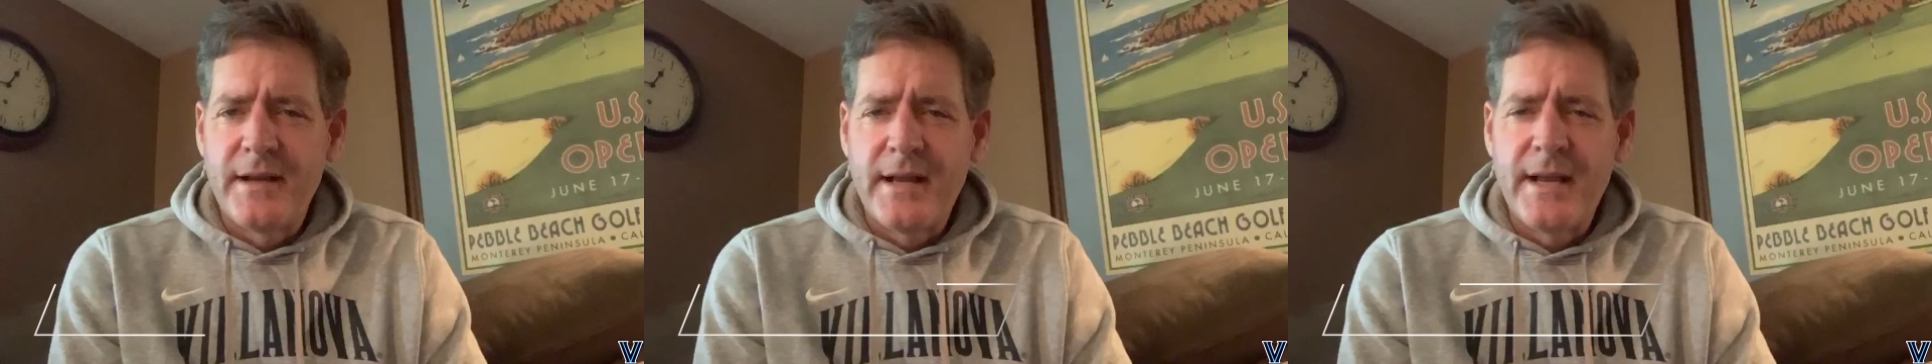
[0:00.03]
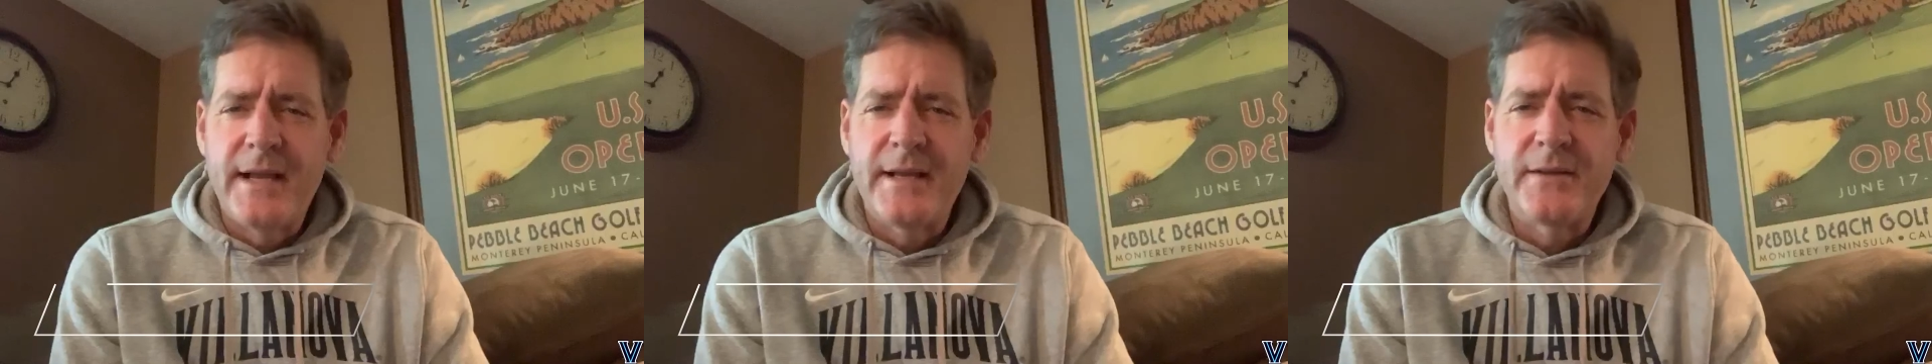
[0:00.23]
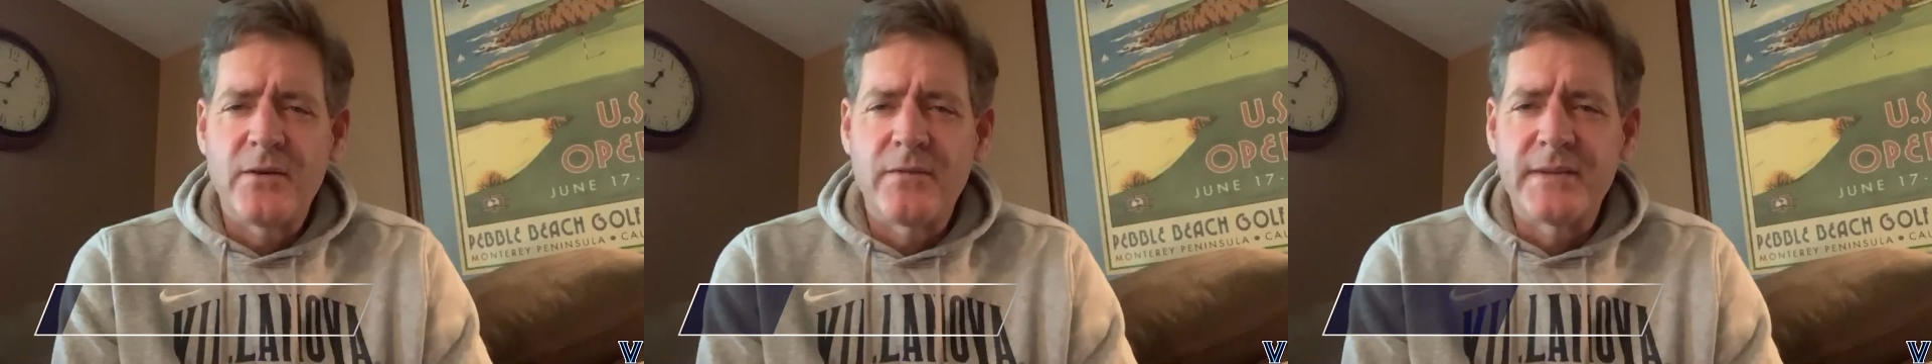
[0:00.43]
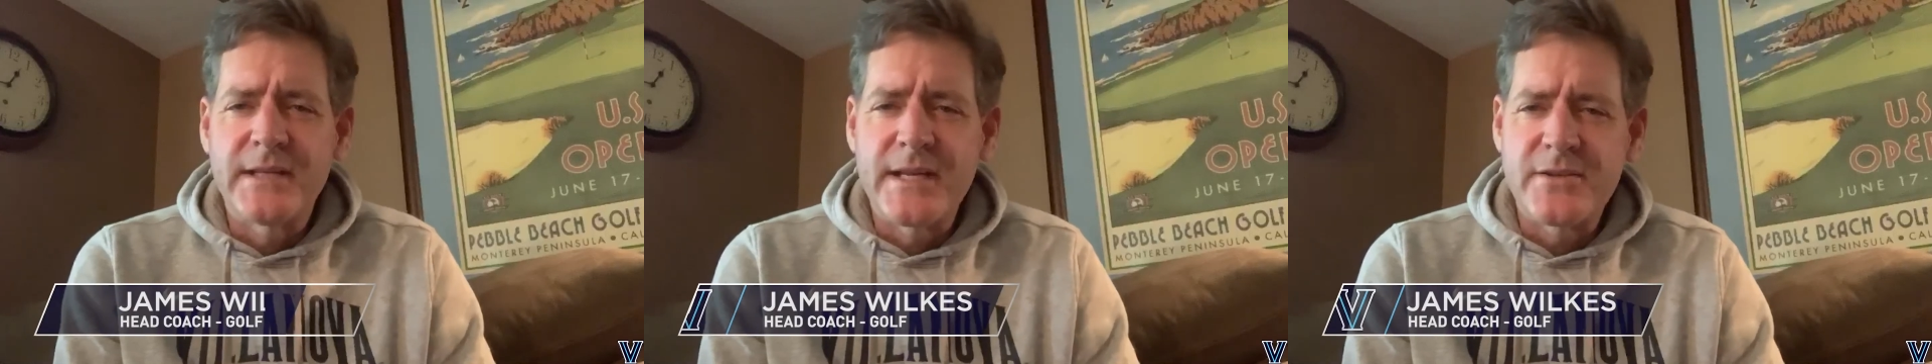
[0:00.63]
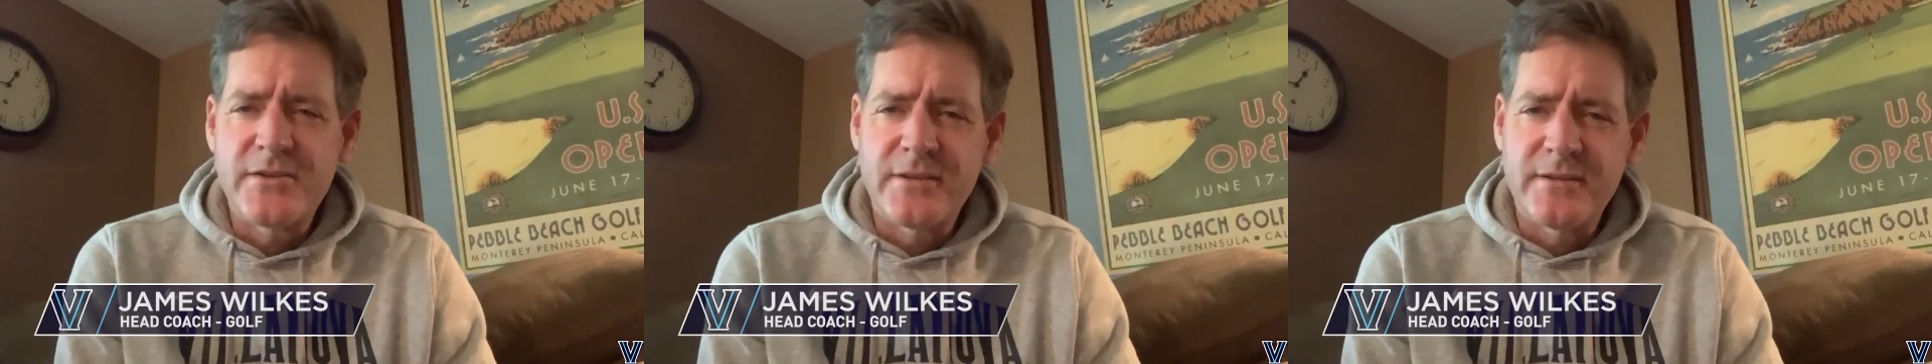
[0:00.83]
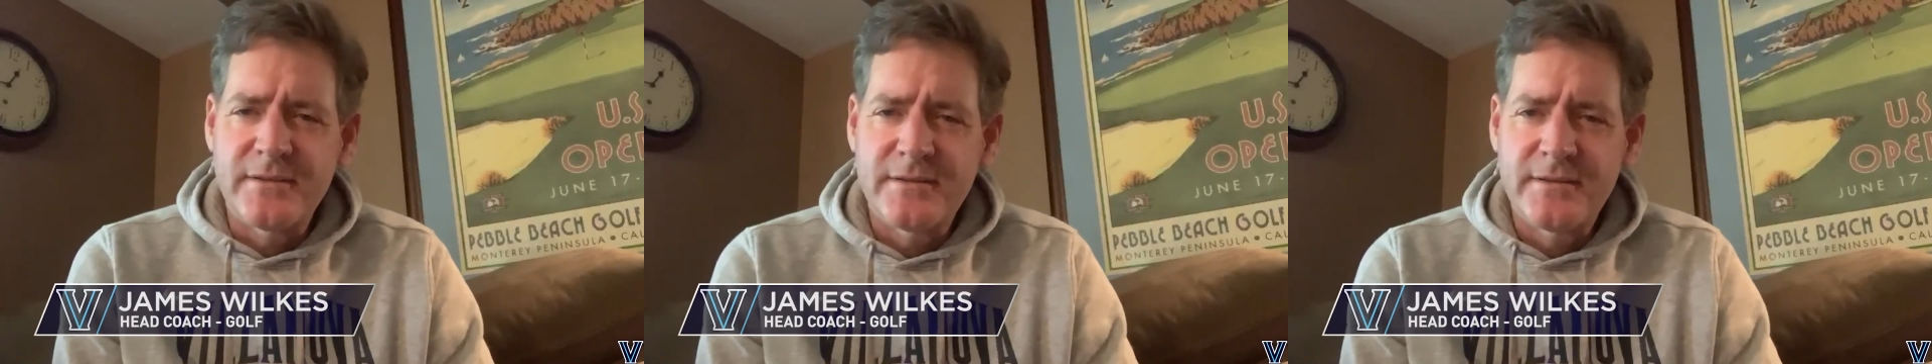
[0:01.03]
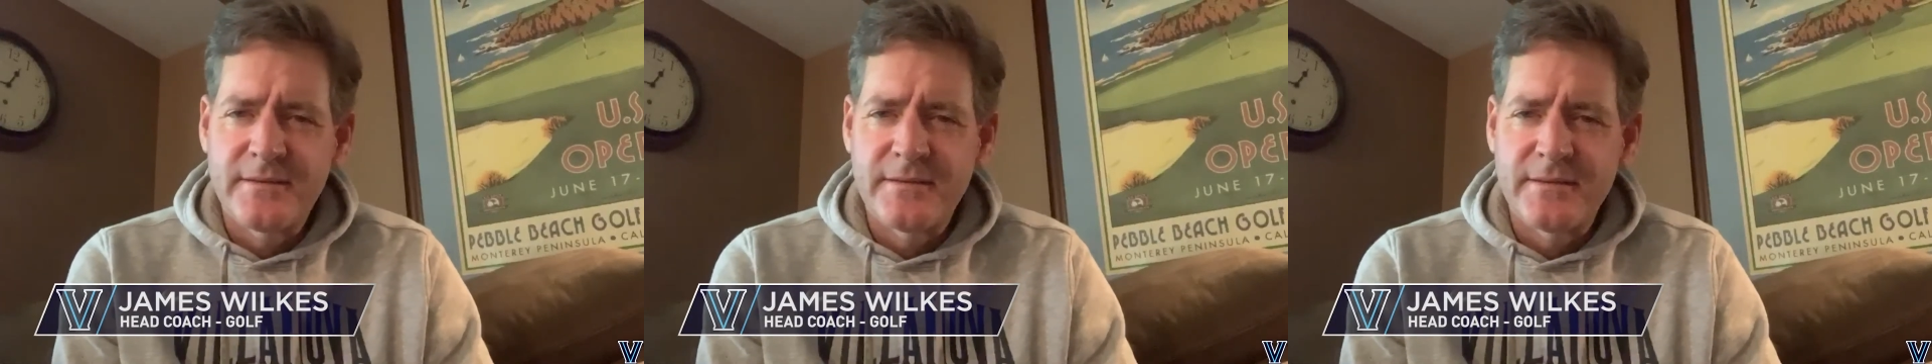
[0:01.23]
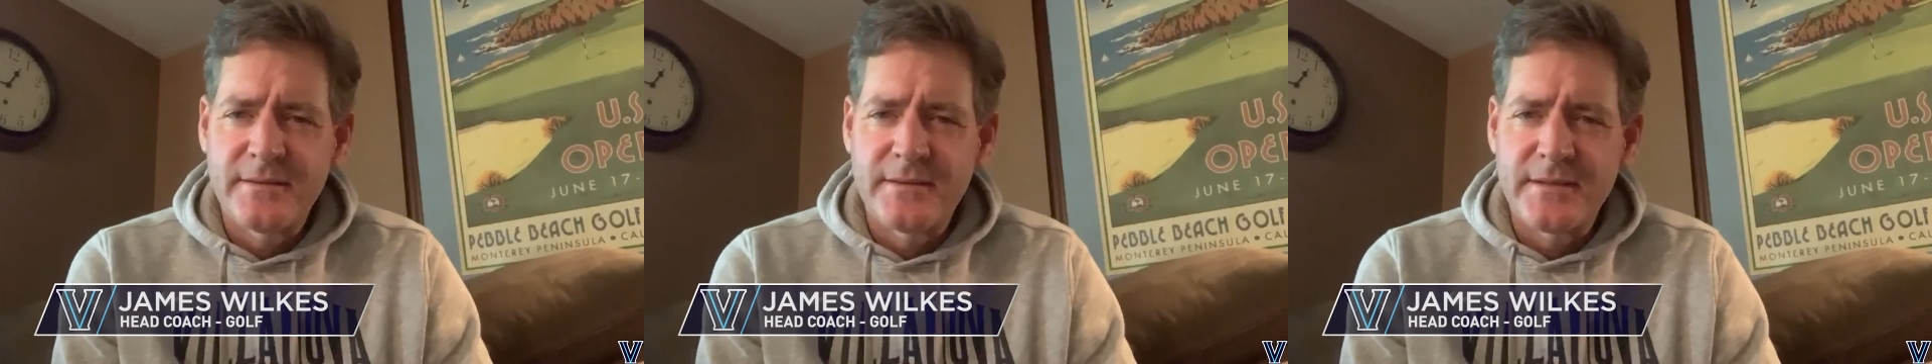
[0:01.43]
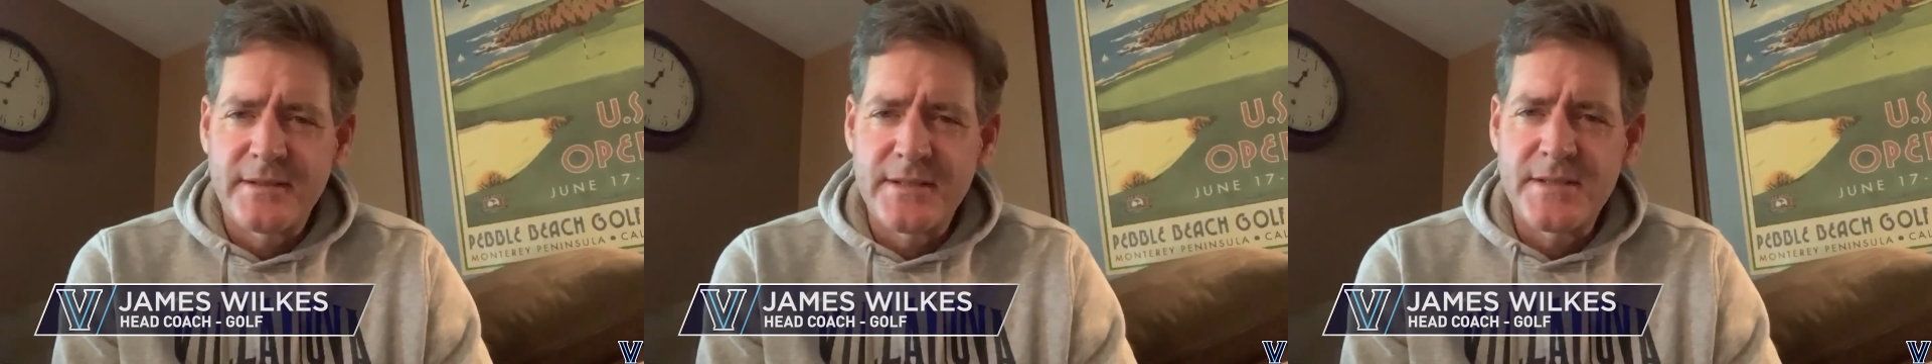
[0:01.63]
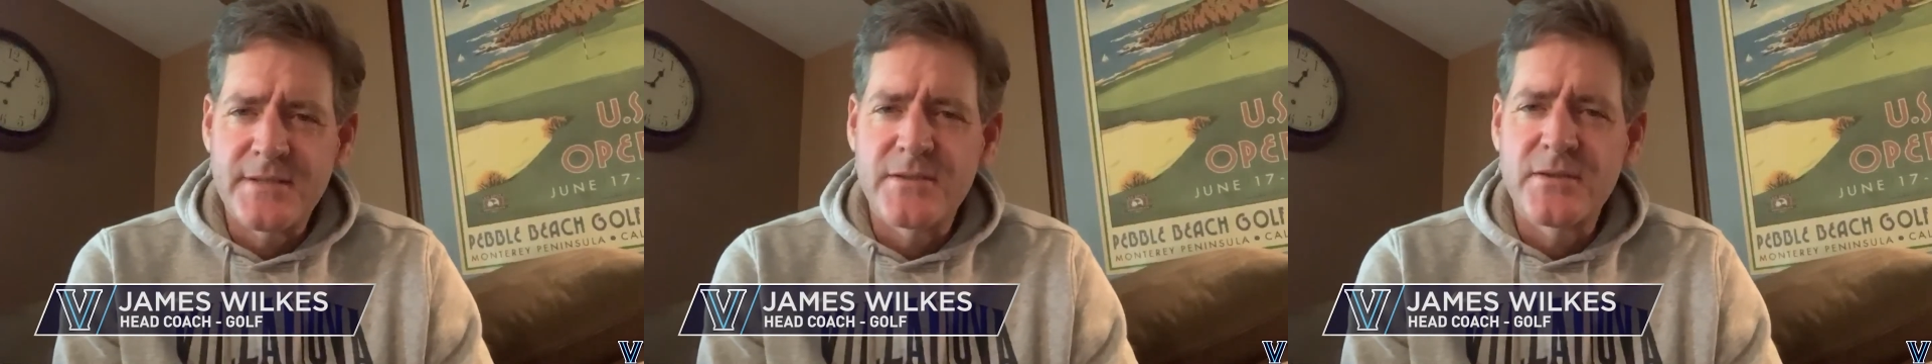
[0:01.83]
Hey, Nova Nation.
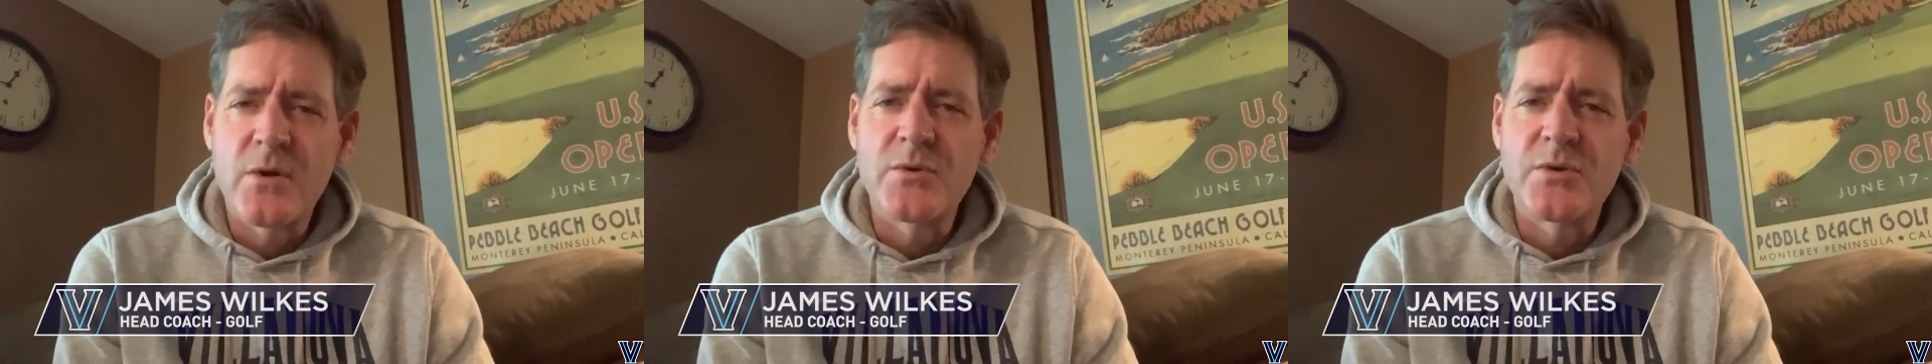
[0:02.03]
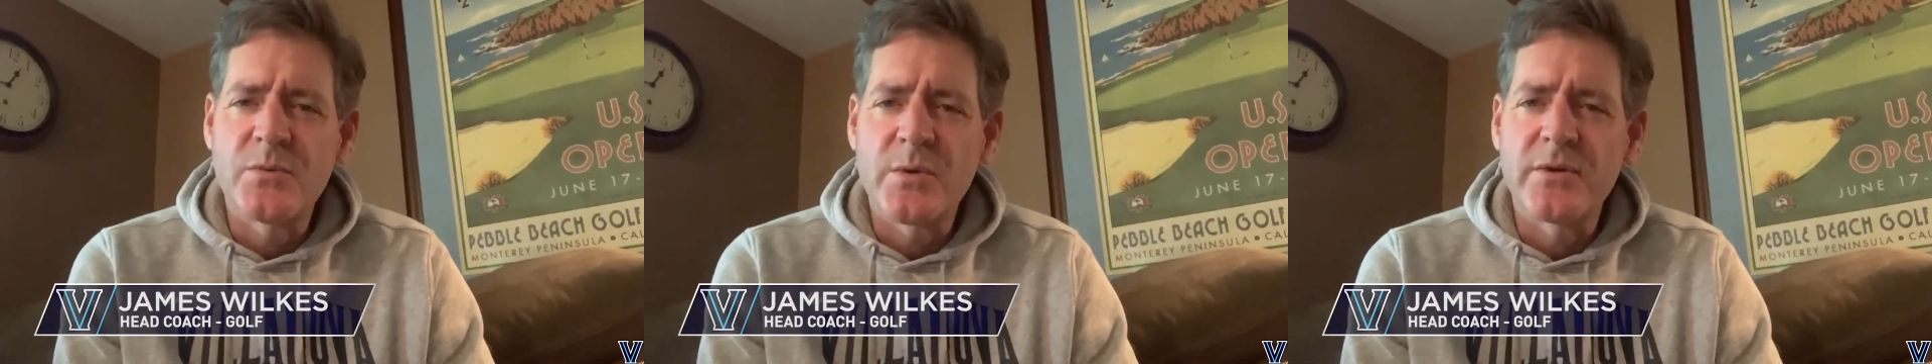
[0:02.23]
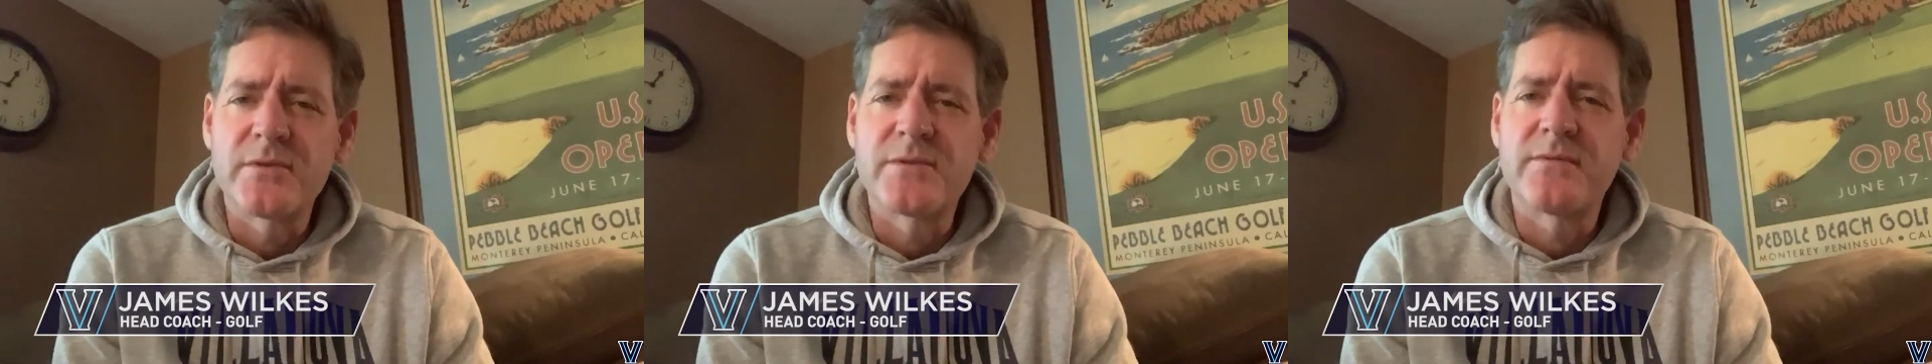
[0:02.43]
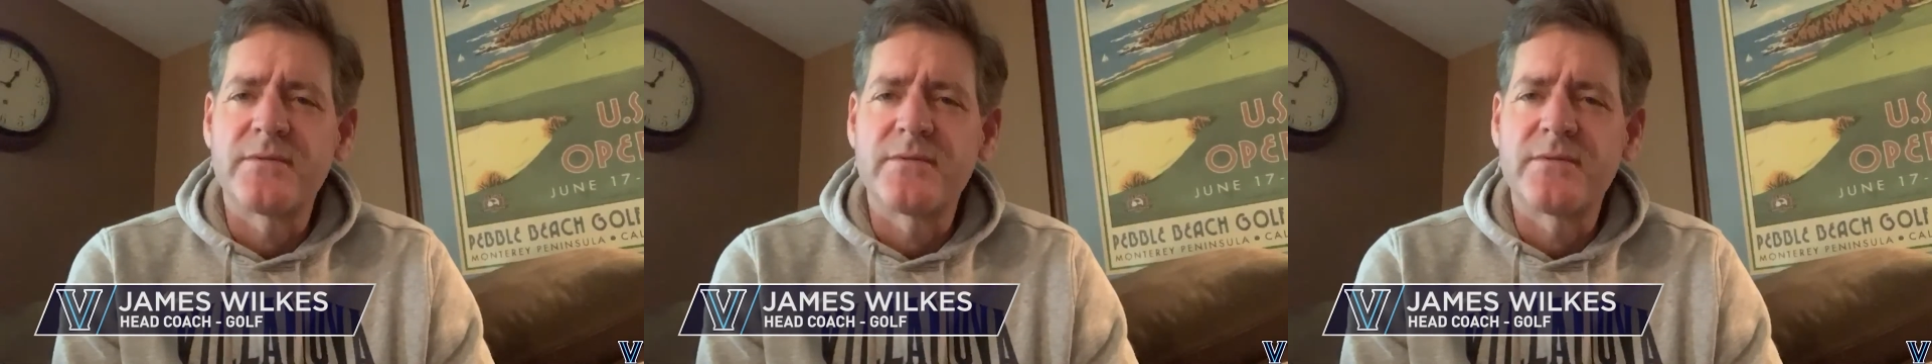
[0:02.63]
This is Coach Wilkes